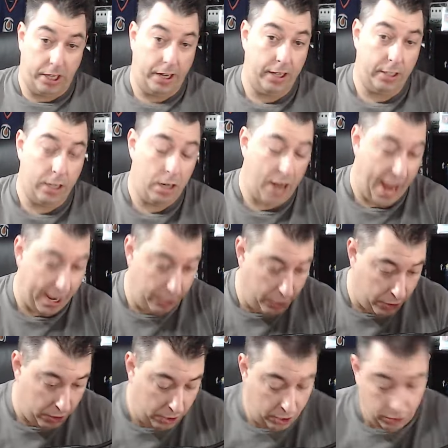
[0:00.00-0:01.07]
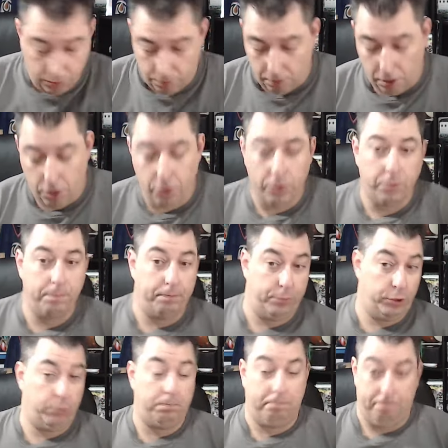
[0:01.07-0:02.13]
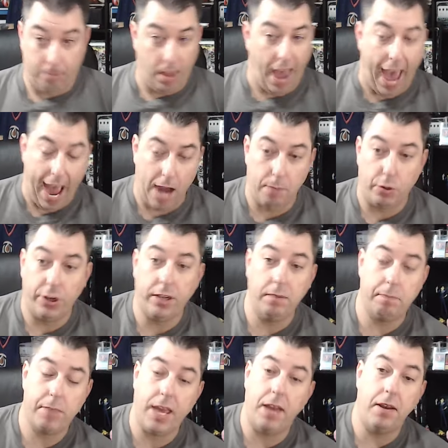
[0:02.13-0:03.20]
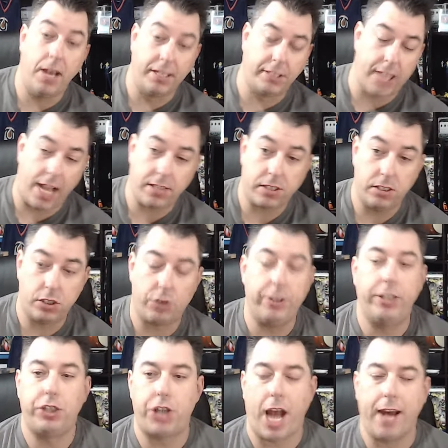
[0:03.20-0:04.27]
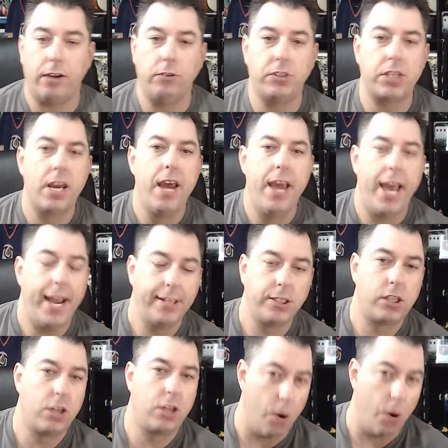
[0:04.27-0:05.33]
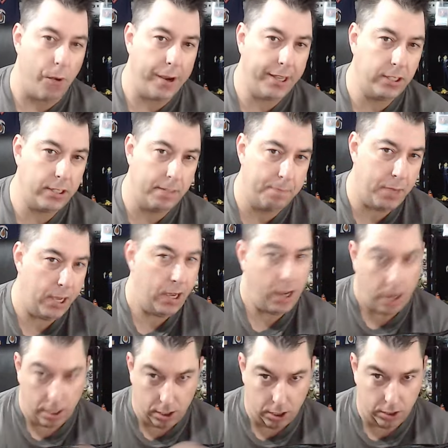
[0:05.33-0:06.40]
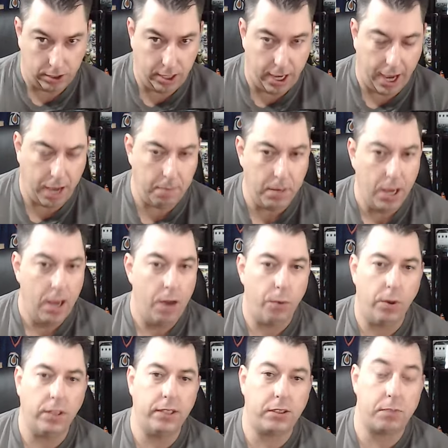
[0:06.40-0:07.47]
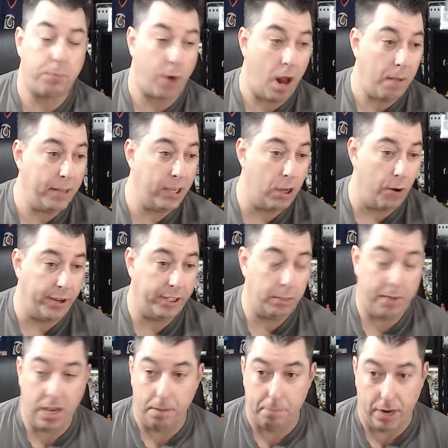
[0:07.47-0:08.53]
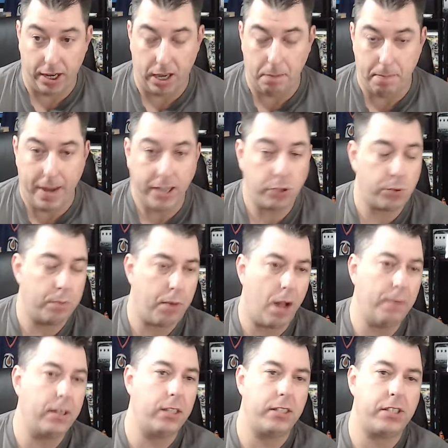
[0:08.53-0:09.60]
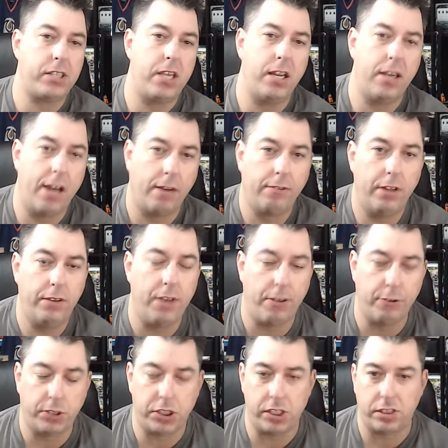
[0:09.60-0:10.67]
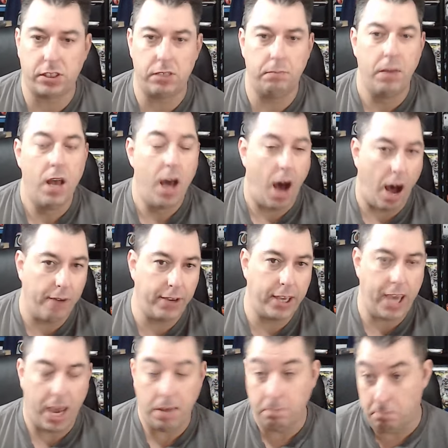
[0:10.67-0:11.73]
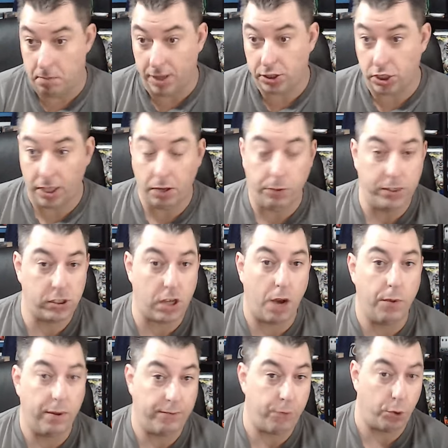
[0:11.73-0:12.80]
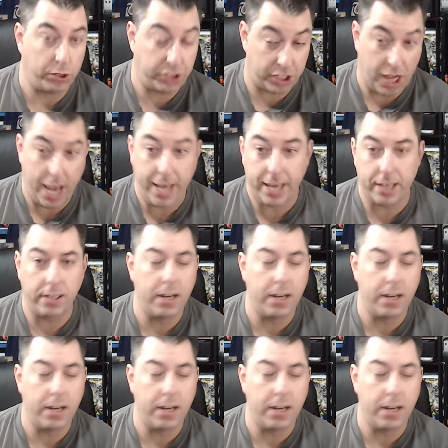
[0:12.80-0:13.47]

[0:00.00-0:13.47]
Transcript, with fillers: there and you're you're you're hammering that Assassin's Creed Shadows is going to be a good game, well, it's probably going to be a bugging mess. We're probably going to see another system of a game, much like we saw with Forspoken,